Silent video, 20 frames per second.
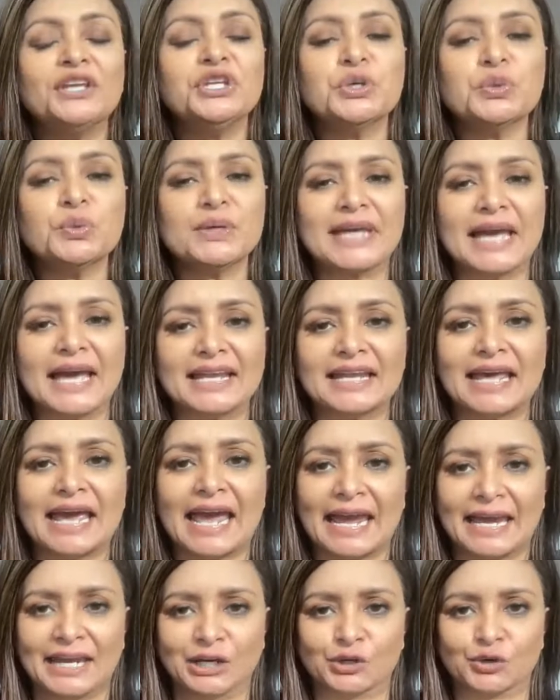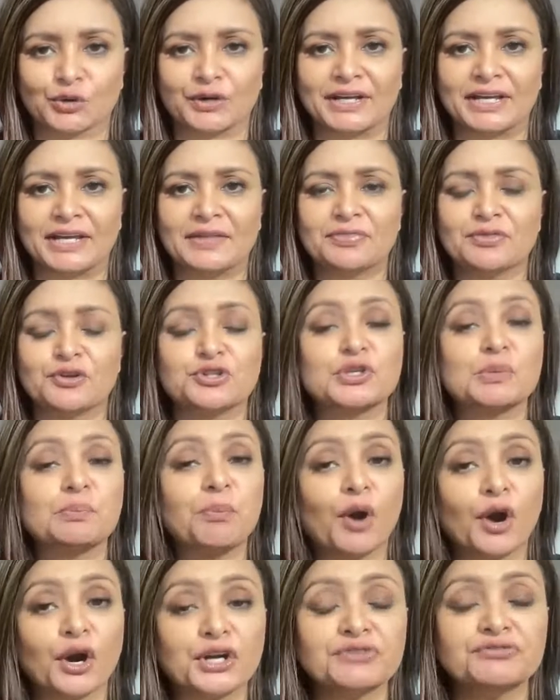you get angry, there's a
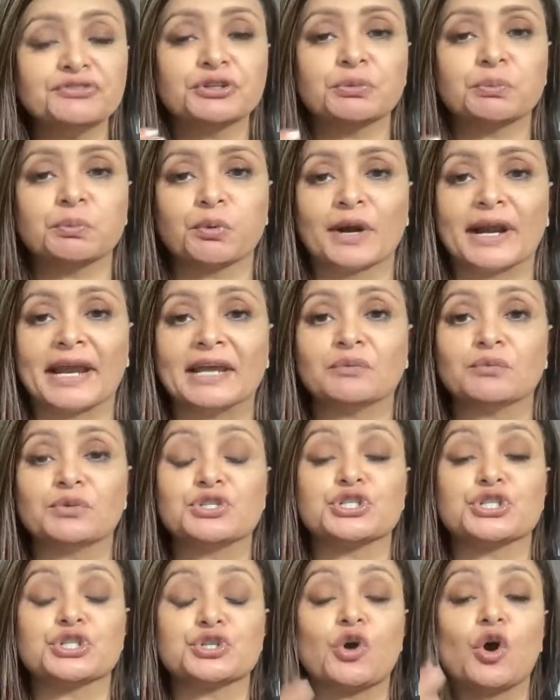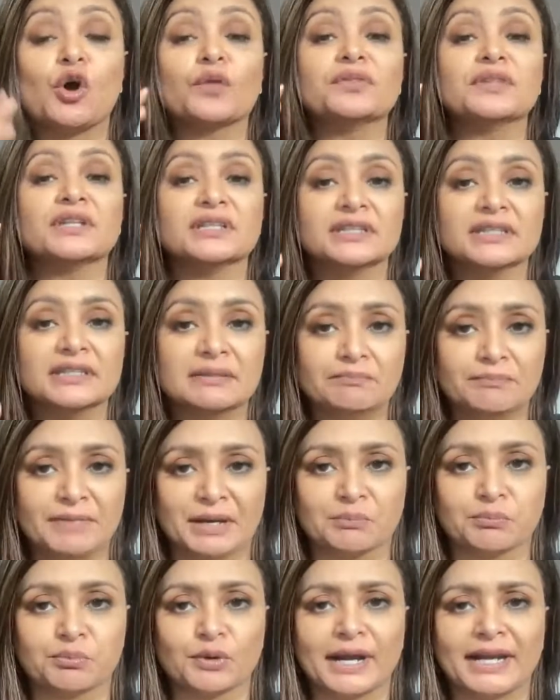part of your brain which is called the
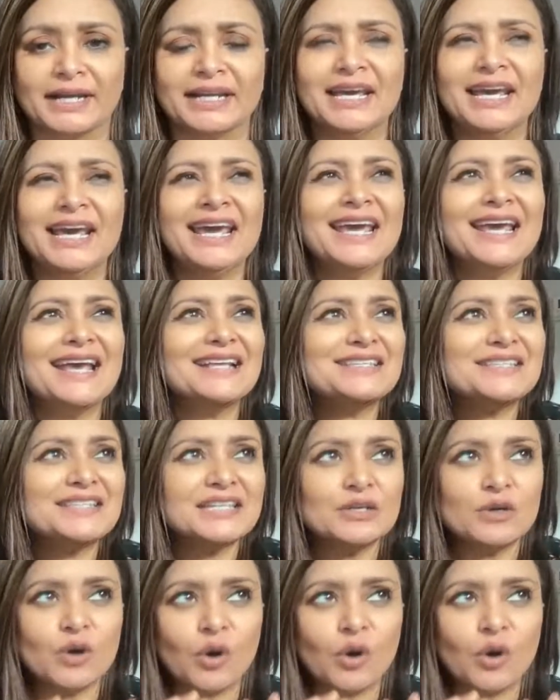limbic brain. It's the